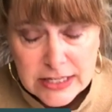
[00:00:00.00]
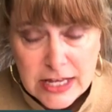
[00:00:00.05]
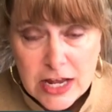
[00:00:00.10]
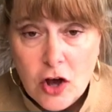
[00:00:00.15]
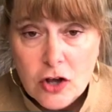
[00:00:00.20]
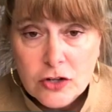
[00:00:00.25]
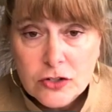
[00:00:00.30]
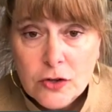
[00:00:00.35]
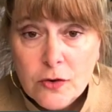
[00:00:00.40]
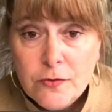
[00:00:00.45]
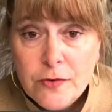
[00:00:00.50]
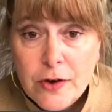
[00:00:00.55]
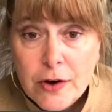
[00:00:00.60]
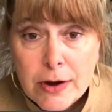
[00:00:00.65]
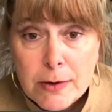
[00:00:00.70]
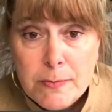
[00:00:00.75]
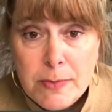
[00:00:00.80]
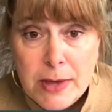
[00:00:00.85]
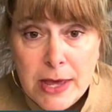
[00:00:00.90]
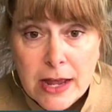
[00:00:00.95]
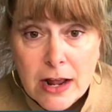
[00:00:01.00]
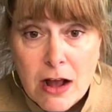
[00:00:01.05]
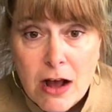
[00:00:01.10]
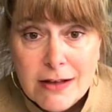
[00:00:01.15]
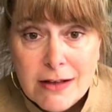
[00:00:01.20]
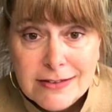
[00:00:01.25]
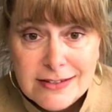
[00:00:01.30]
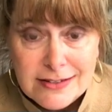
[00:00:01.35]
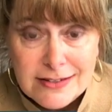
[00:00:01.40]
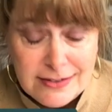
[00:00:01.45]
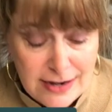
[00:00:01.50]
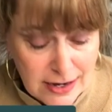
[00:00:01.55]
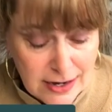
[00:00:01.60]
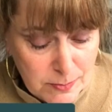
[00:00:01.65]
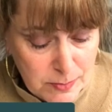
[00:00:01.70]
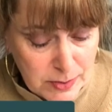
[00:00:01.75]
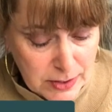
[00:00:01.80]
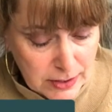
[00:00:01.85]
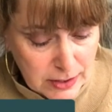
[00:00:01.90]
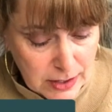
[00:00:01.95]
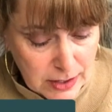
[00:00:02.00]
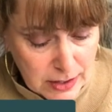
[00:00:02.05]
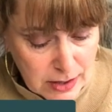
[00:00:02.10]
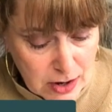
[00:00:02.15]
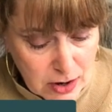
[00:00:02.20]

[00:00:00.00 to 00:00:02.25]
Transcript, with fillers: They also are very big on sustainability